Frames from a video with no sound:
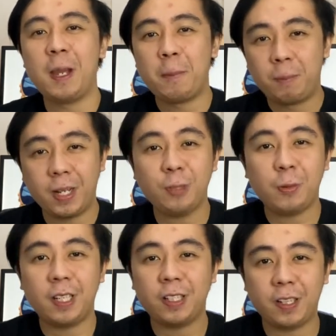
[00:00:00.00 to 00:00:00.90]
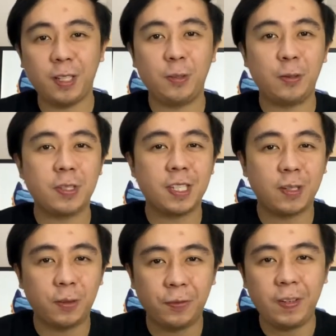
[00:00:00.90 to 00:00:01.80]
But when I try to use this
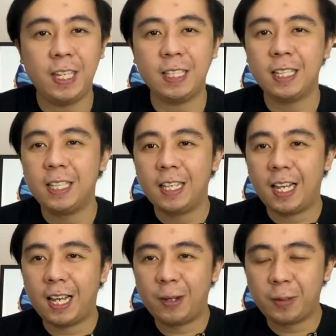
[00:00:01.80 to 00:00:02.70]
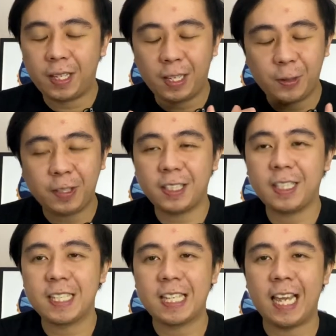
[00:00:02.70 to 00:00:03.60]
on feet, when I look at the
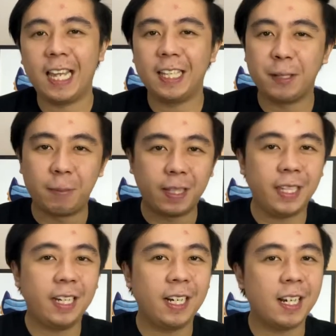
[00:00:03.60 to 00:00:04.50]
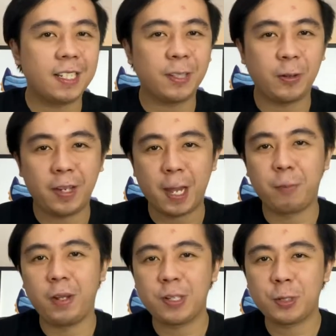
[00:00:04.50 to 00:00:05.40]
design, the materials, the
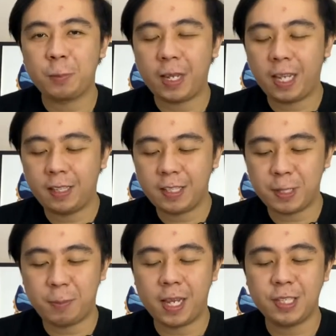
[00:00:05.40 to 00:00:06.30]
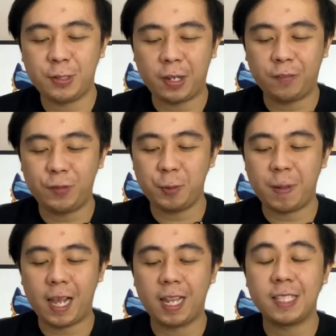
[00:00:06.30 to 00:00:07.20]
collaboration behind this, imagine you have New
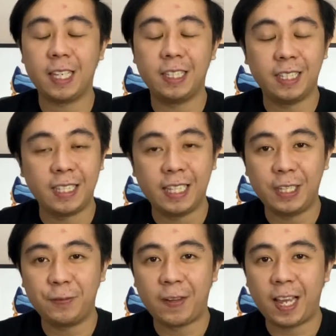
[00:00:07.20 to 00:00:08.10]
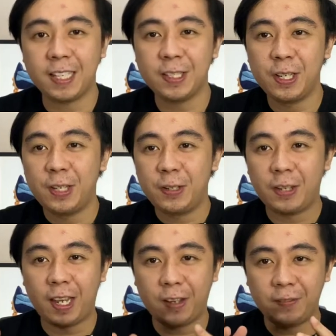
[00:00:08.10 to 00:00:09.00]
Balance and then the Levi's. You
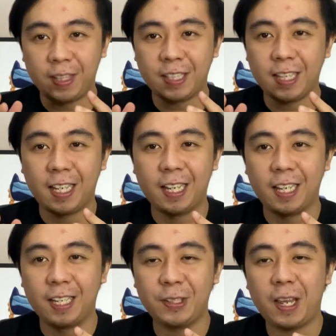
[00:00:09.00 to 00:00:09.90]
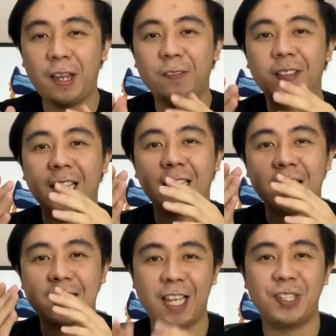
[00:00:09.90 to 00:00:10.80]
have that
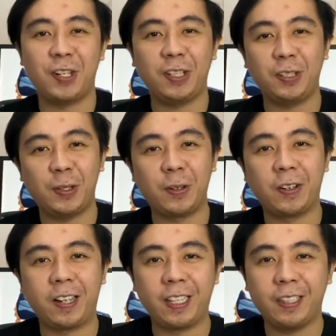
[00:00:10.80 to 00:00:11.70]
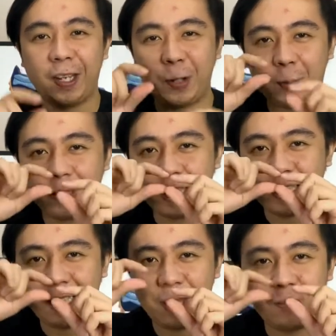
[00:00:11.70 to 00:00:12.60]
exaggerated logo right there with that
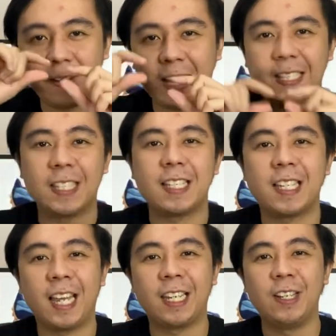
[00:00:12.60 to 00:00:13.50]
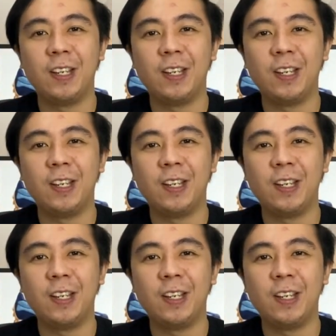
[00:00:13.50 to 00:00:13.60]
Levi's design